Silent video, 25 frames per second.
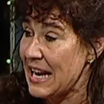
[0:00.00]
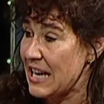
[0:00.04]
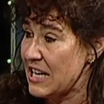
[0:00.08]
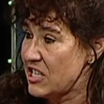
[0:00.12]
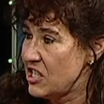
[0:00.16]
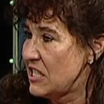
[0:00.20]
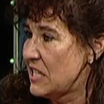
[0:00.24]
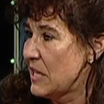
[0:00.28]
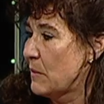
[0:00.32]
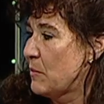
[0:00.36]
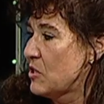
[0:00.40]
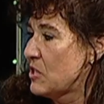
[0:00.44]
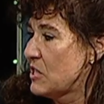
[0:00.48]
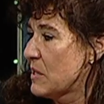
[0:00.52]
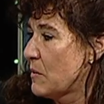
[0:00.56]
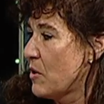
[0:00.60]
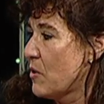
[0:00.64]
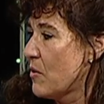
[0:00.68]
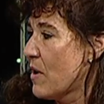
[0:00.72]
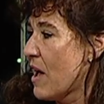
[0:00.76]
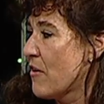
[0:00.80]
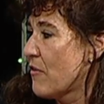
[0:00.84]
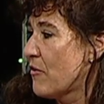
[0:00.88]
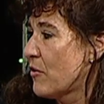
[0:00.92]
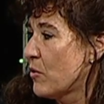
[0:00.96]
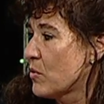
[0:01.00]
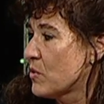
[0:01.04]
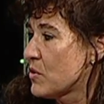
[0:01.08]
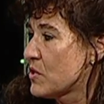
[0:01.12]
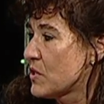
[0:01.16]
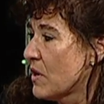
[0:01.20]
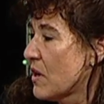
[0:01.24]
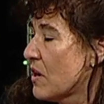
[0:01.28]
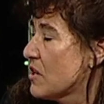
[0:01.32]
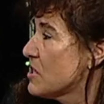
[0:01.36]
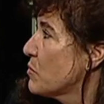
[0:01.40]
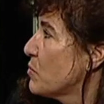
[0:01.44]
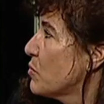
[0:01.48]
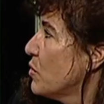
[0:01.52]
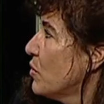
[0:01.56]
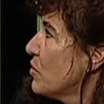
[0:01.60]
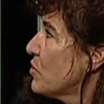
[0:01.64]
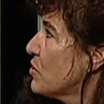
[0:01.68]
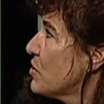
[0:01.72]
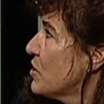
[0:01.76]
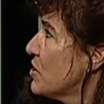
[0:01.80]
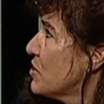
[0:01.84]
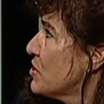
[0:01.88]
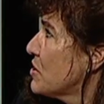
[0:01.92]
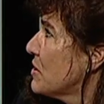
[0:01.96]
and actually WWF, who also are
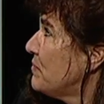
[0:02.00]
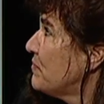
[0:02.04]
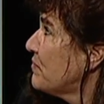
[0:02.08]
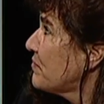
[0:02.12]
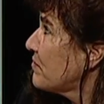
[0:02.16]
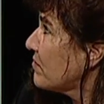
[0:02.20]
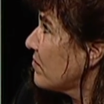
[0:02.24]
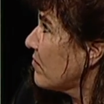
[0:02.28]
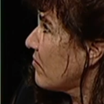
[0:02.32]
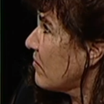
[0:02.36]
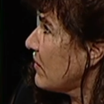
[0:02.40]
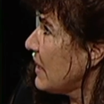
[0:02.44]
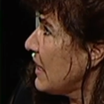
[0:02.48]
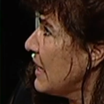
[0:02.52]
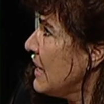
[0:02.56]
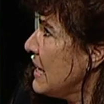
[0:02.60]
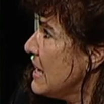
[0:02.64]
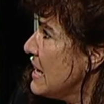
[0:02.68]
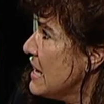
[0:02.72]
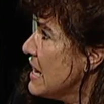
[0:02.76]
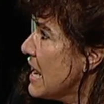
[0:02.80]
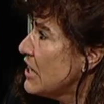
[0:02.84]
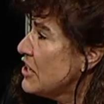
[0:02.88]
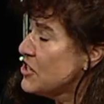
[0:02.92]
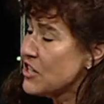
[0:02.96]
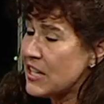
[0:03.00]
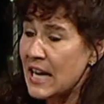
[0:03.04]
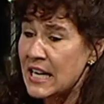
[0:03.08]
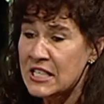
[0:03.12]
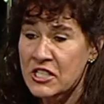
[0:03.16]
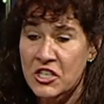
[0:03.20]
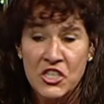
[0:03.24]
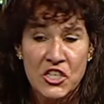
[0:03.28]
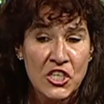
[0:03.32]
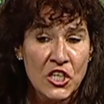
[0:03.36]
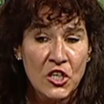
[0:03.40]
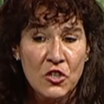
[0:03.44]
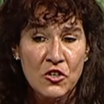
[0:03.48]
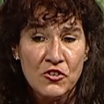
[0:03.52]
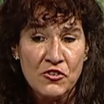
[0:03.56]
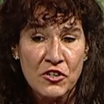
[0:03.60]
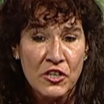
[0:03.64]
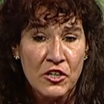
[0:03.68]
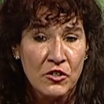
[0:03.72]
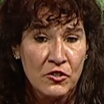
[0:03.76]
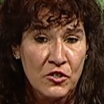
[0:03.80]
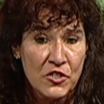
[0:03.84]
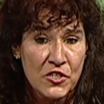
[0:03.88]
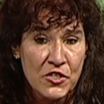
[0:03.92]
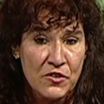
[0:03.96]
supporters, in educating
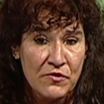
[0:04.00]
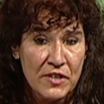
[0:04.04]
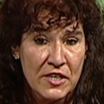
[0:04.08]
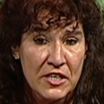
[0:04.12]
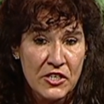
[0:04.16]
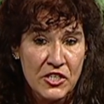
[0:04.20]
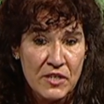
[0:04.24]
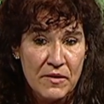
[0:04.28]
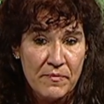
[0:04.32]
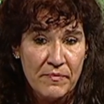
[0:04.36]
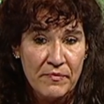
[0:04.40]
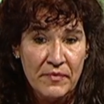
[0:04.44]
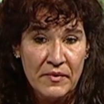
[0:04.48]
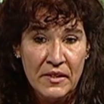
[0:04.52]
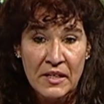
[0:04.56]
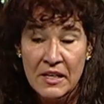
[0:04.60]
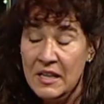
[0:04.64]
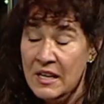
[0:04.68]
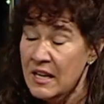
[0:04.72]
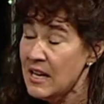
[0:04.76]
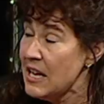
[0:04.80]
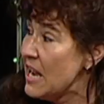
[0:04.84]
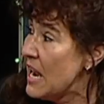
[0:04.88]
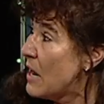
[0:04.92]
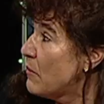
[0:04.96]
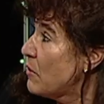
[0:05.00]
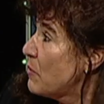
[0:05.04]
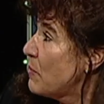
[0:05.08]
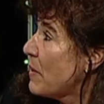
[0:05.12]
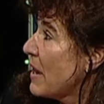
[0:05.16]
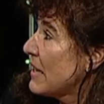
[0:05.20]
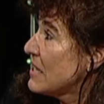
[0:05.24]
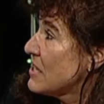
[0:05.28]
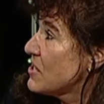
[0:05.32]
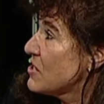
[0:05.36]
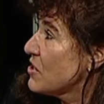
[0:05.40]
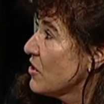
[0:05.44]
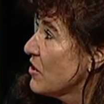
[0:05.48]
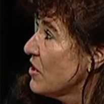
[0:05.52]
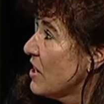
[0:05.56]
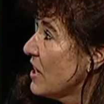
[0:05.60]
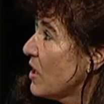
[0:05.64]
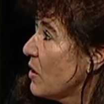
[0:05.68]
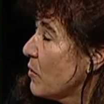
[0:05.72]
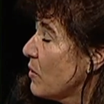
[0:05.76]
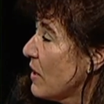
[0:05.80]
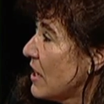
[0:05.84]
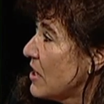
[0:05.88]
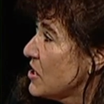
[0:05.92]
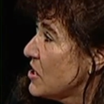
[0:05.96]
children across the region. And with
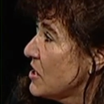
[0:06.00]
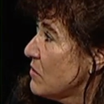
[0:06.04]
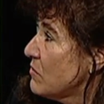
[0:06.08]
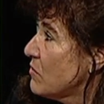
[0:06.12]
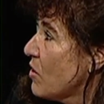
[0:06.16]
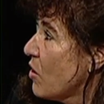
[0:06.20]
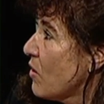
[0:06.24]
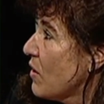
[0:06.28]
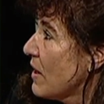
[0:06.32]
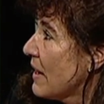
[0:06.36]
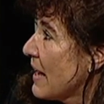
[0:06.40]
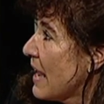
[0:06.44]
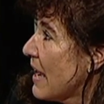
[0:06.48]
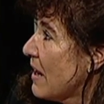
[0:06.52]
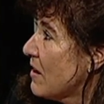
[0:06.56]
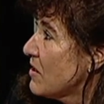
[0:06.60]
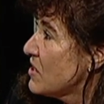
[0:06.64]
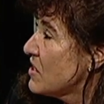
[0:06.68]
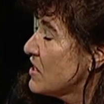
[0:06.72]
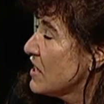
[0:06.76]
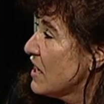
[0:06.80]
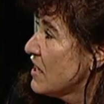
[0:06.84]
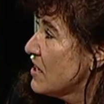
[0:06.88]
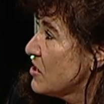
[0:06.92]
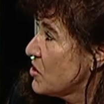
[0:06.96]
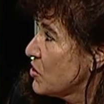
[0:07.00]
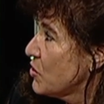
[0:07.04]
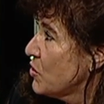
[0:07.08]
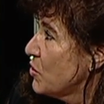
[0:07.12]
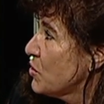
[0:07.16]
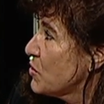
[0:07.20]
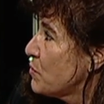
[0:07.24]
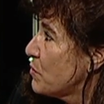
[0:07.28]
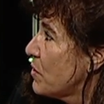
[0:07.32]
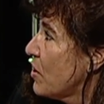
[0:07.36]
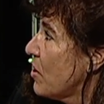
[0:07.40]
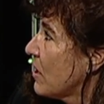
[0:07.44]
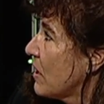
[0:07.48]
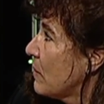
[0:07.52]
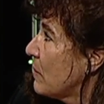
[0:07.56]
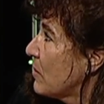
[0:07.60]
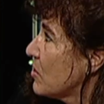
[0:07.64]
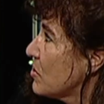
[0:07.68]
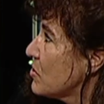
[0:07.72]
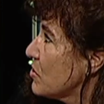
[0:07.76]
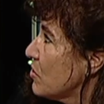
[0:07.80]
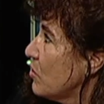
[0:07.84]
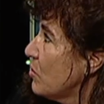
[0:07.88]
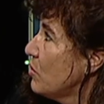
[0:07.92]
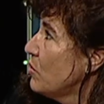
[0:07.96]
Panasonic, we're actually rolling out a schools program
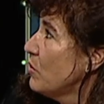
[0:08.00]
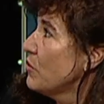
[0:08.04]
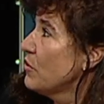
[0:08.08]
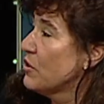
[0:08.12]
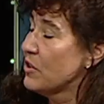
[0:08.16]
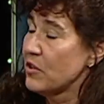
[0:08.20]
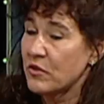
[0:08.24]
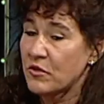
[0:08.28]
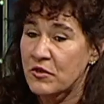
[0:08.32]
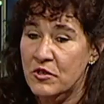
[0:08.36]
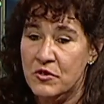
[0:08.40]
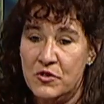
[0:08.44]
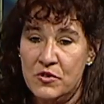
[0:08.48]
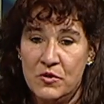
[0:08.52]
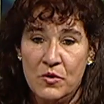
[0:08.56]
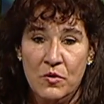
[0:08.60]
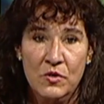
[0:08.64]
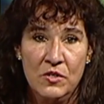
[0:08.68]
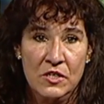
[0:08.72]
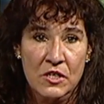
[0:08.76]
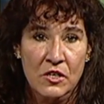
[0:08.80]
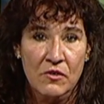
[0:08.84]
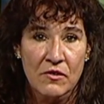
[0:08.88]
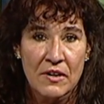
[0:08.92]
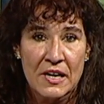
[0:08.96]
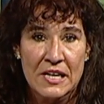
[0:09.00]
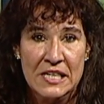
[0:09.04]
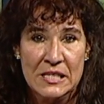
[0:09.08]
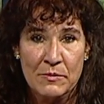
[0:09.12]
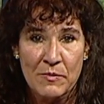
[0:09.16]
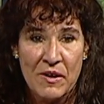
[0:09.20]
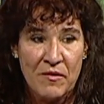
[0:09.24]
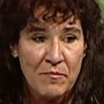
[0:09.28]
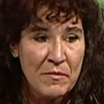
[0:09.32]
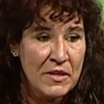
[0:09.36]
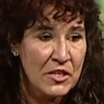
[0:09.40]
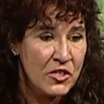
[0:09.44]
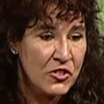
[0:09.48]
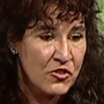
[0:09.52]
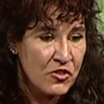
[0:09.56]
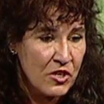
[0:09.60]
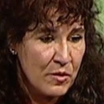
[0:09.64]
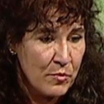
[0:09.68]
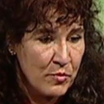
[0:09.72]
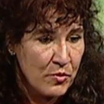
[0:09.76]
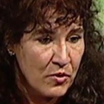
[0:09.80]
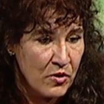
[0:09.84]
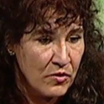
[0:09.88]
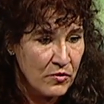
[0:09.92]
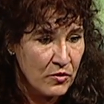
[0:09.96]
across all the schools in Greece. We have ministry
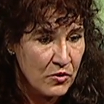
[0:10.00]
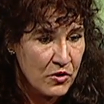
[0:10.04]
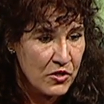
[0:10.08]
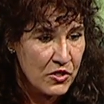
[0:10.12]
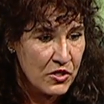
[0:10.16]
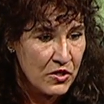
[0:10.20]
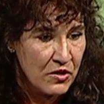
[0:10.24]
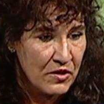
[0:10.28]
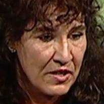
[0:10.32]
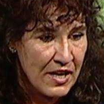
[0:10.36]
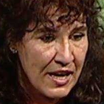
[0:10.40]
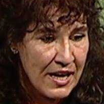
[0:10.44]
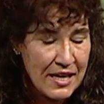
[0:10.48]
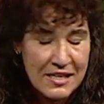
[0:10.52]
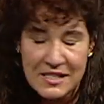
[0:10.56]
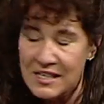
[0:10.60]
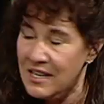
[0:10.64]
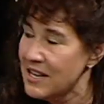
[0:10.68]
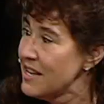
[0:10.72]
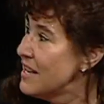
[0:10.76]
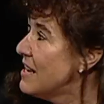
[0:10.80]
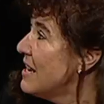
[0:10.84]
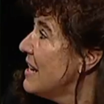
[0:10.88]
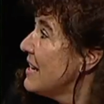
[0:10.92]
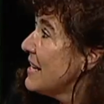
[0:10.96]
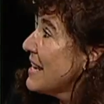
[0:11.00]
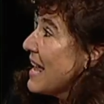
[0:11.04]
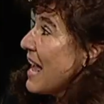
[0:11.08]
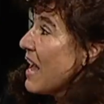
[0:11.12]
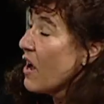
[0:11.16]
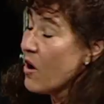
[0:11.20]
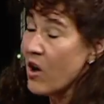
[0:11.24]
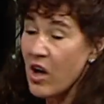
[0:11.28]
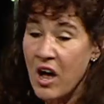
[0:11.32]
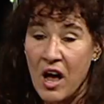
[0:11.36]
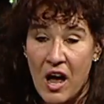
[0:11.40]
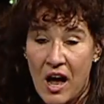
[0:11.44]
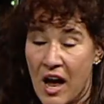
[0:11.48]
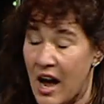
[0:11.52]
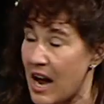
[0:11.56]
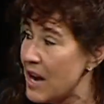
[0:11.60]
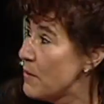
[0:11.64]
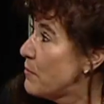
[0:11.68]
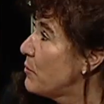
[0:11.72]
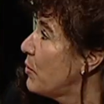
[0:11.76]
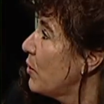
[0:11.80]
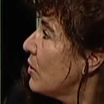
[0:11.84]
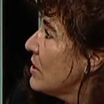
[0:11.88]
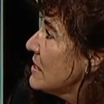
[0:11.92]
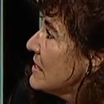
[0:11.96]
approval to do that. Now, I
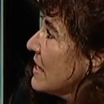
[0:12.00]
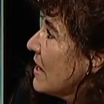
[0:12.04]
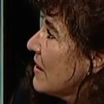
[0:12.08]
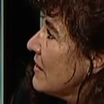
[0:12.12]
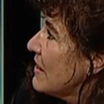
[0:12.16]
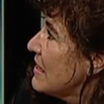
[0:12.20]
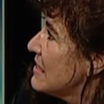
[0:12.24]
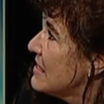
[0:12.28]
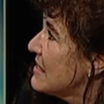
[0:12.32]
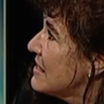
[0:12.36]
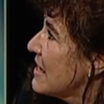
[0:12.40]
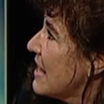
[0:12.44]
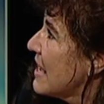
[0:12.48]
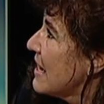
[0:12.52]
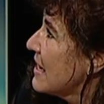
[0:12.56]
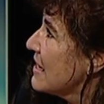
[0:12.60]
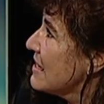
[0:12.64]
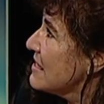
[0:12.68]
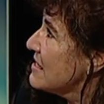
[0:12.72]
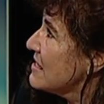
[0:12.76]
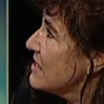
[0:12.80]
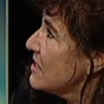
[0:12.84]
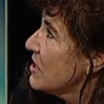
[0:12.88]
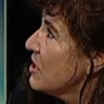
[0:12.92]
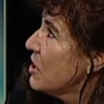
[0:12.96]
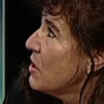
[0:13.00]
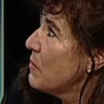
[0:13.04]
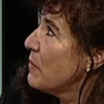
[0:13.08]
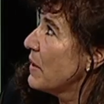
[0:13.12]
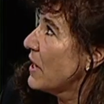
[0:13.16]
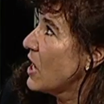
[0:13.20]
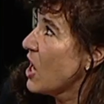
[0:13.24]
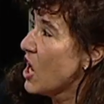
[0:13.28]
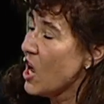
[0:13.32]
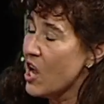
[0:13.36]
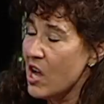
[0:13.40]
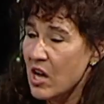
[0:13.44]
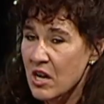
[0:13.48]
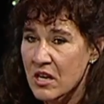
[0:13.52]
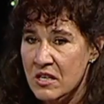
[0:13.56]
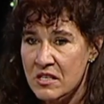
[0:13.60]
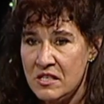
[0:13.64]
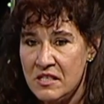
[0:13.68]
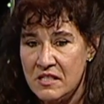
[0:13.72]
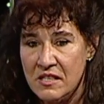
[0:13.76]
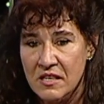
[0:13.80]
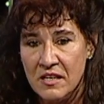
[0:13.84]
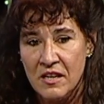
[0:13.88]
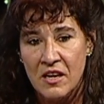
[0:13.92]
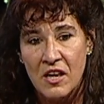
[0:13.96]
point out these things
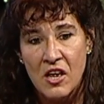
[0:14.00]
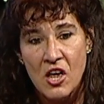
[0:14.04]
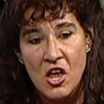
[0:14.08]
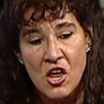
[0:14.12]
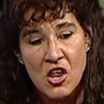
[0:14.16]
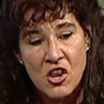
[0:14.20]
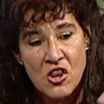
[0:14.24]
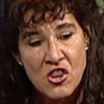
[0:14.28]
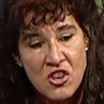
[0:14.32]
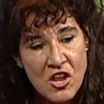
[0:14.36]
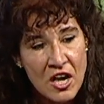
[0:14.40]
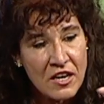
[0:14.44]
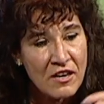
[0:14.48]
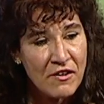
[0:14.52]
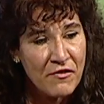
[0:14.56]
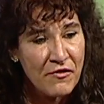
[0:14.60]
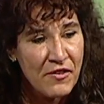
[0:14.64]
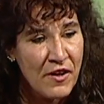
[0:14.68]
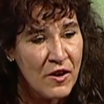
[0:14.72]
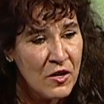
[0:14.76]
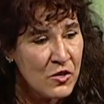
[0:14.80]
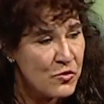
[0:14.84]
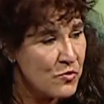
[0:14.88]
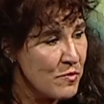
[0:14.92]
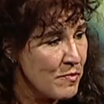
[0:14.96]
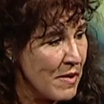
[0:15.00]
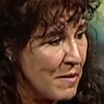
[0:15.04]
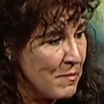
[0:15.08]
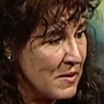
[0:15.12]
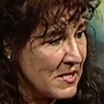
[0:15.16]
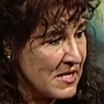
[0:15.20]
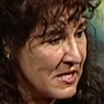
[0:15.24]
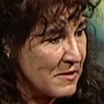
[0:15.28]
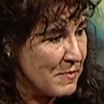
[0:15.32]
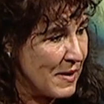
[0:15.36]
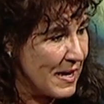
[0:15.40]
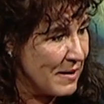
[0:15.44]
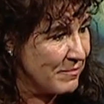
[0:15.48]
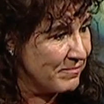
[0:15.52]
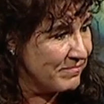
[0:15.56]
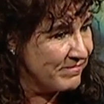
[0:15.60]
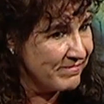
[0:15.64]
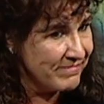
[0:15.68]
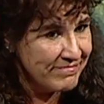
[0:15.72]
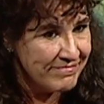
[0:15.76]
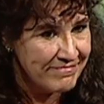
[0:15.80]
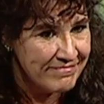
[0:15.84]
because none of those were in my business plan.